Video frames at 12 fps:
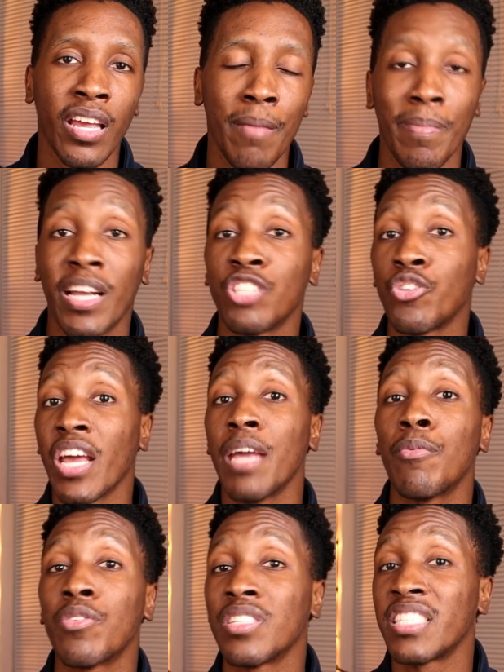Because you're
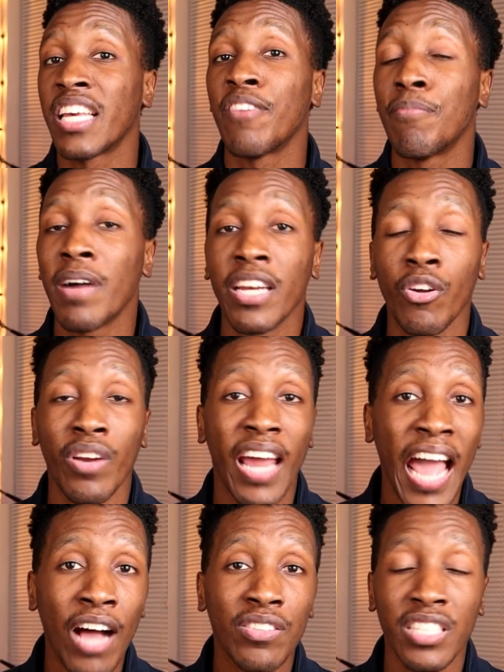able to save money on
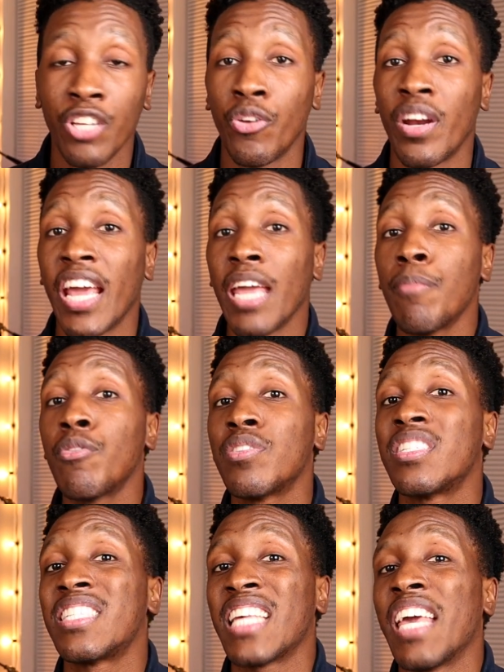housing, you're able to
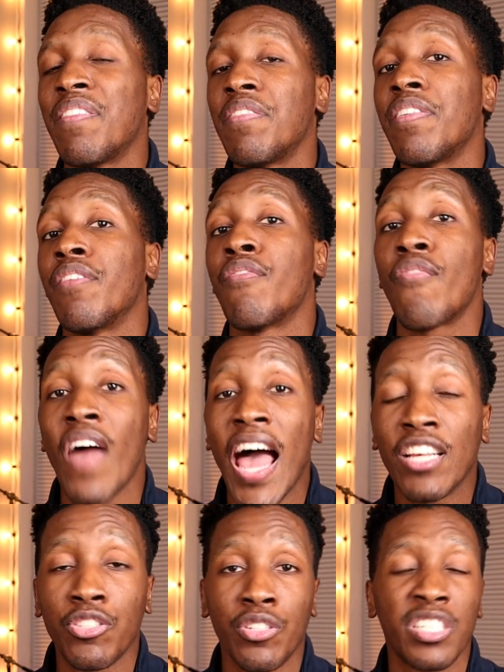save even
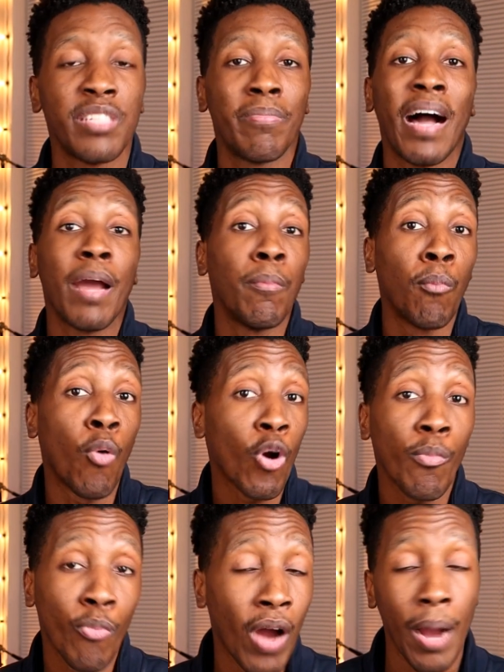faster to buy more
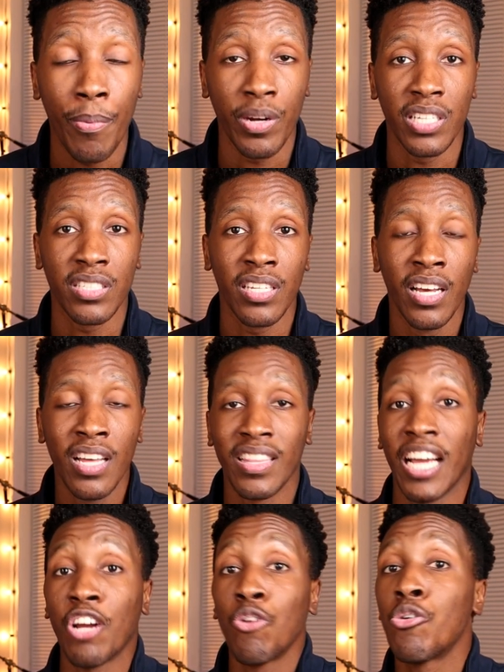properties.
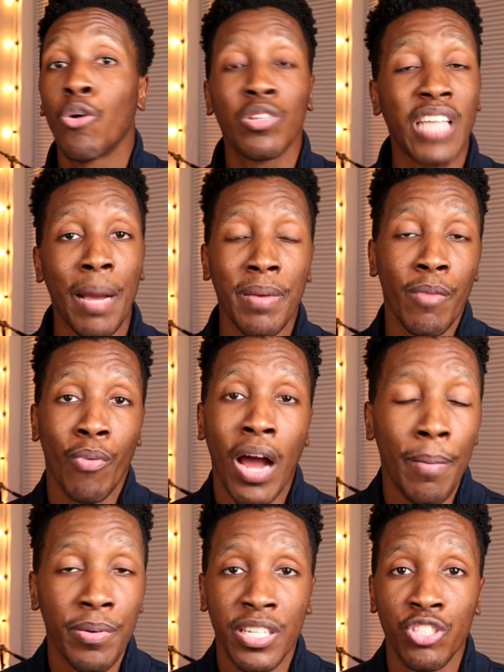Like who knows how many
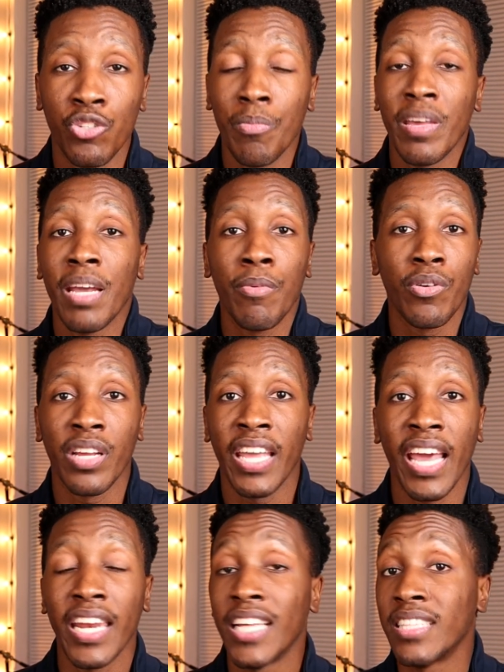properties you'd be able to
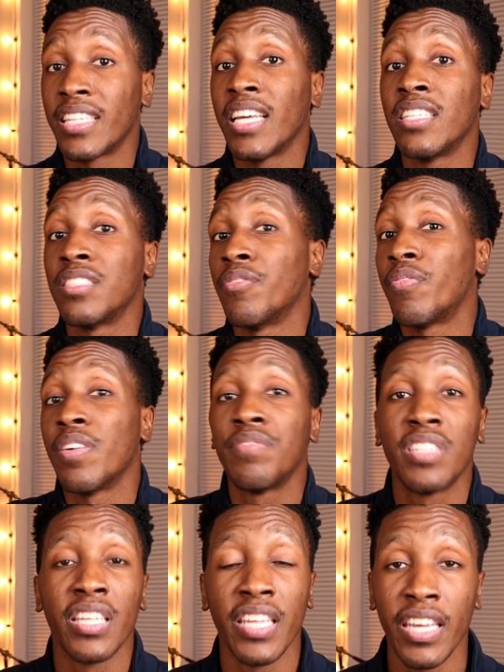get in 10 to
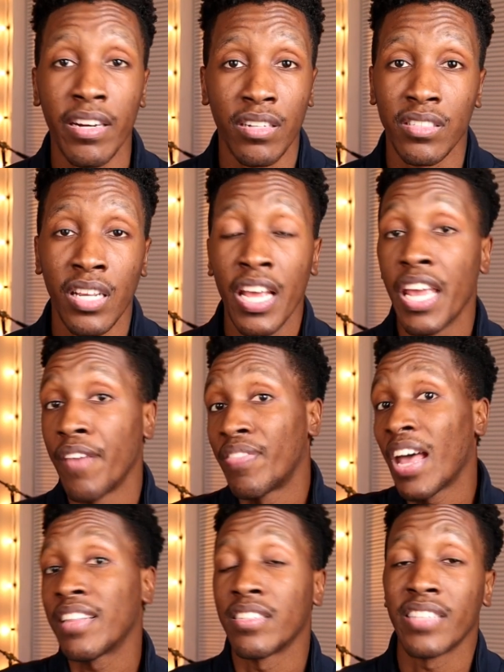15 years if
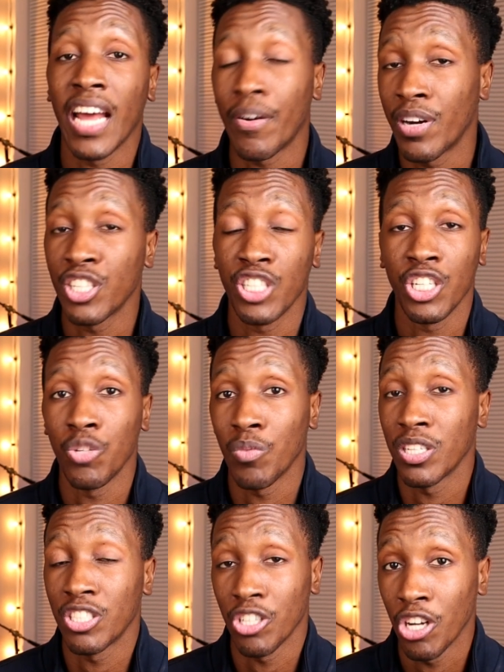that's the direction you
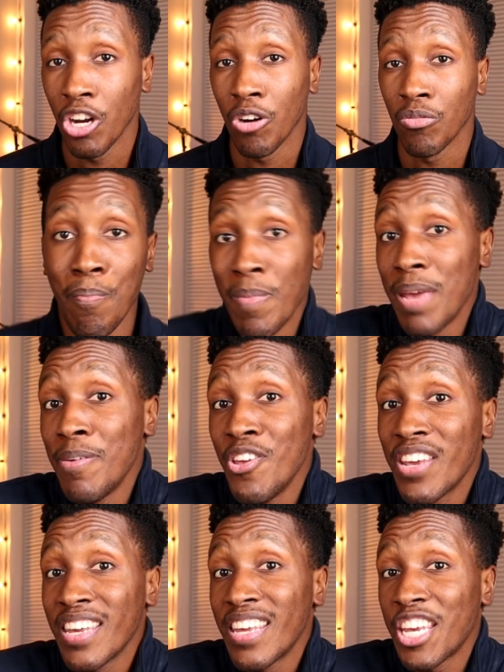want to go. Maybe you
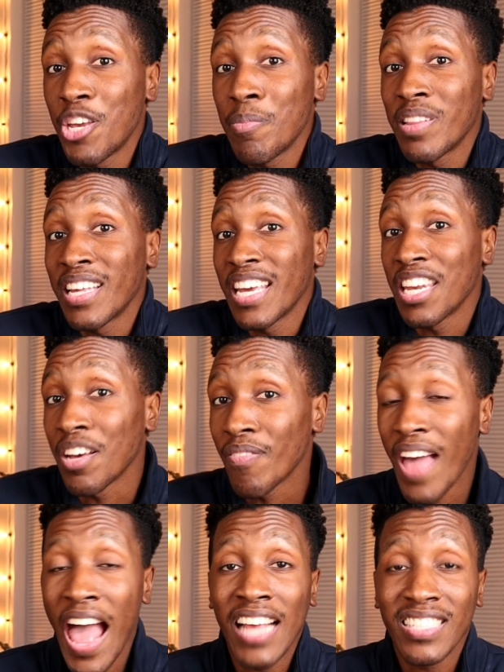can accumulate enough
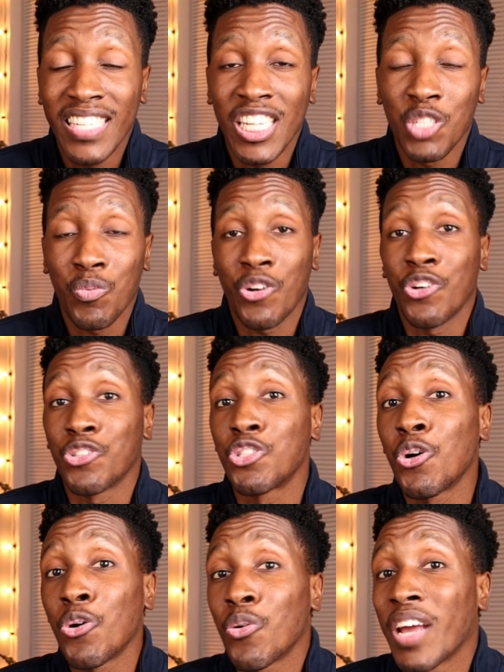assets where your
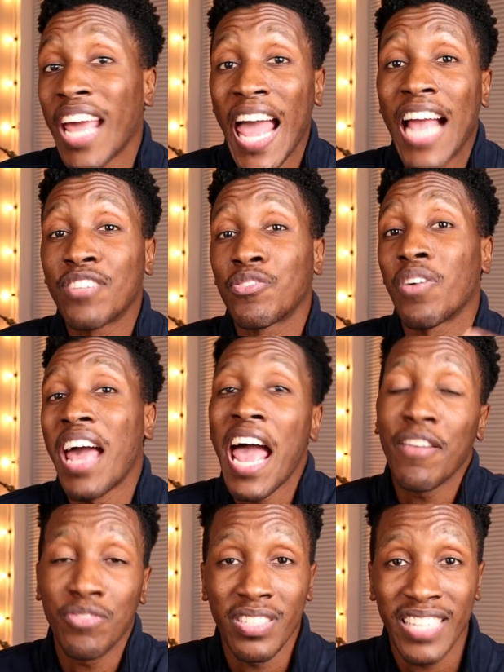total cash flow
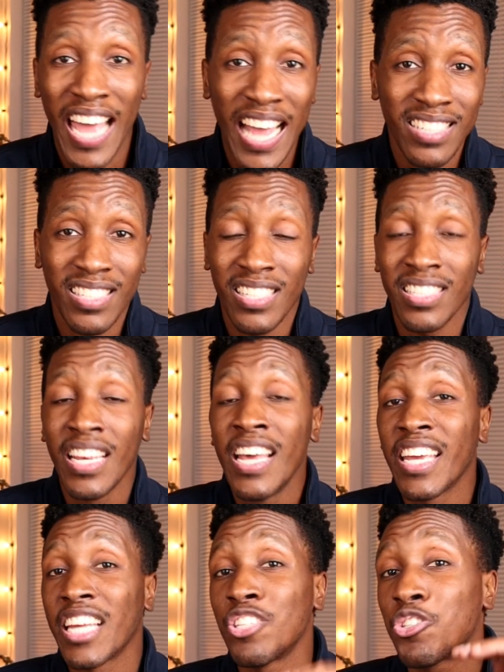after taxes
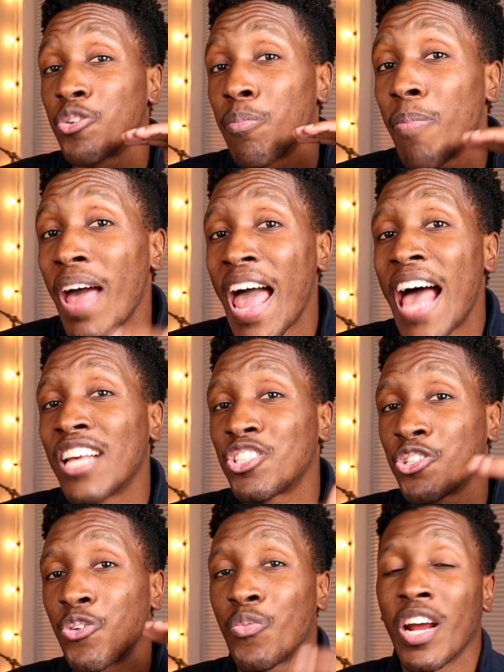can surpass
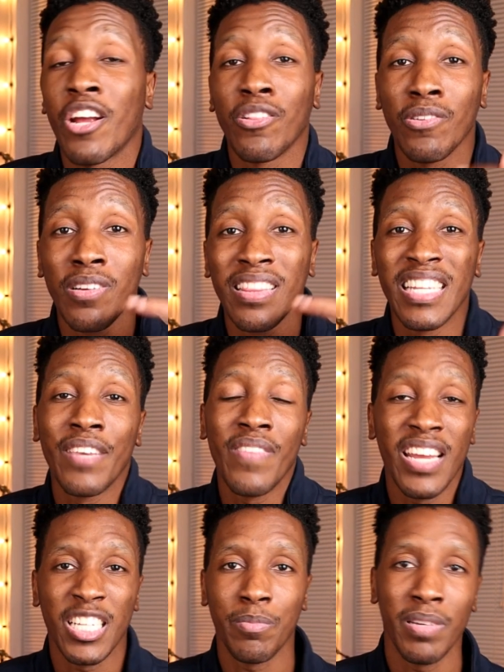your regular living
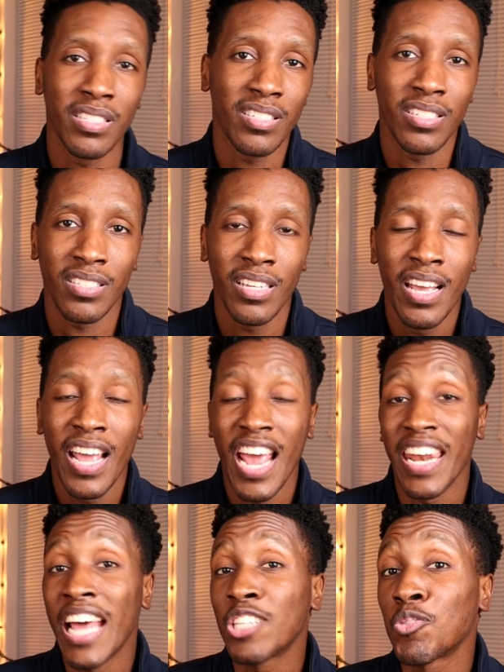expenses.
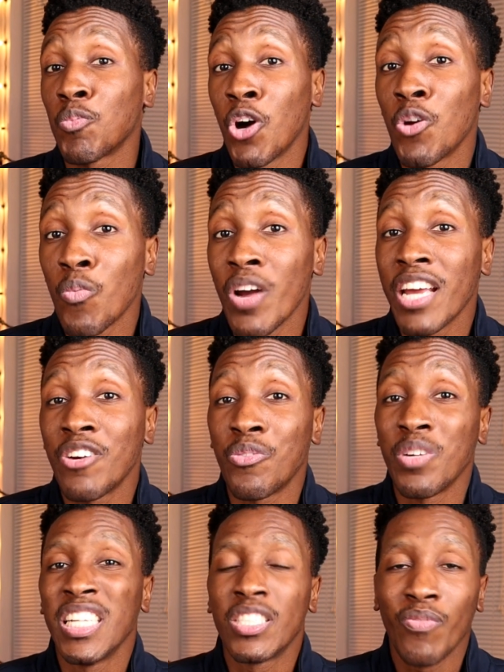And that's one way to
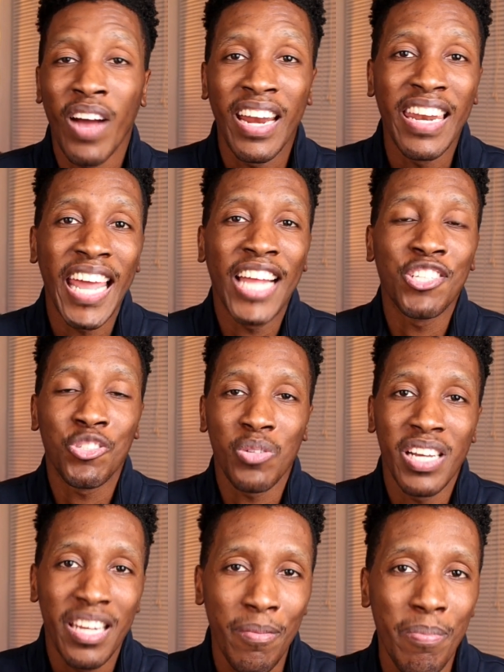reach financial
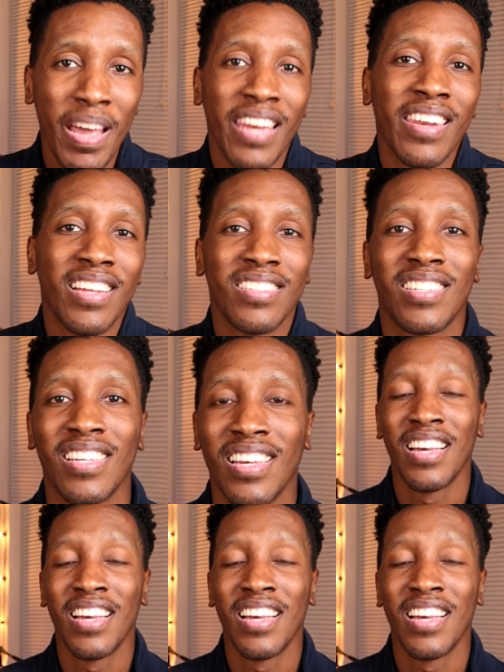independence.